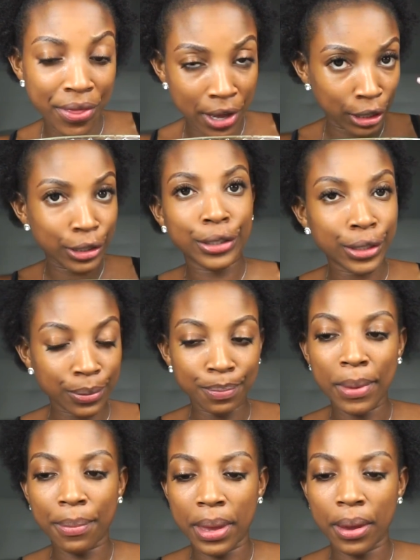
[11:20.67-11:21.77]
this
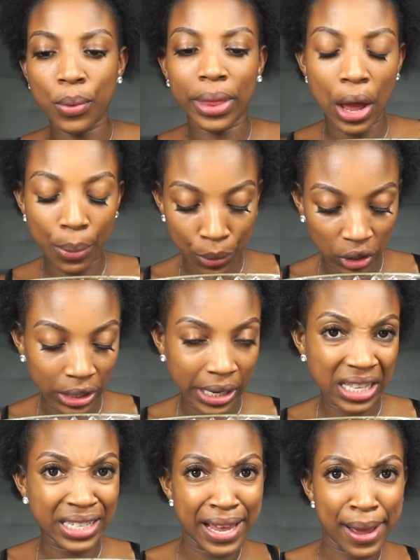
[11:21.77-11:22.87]
mukbang without music
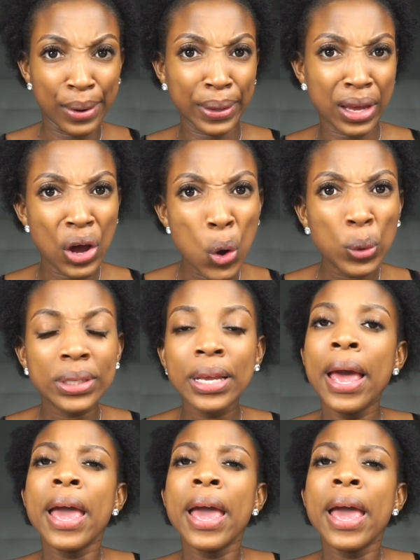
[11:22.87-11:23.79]
and see how it goes.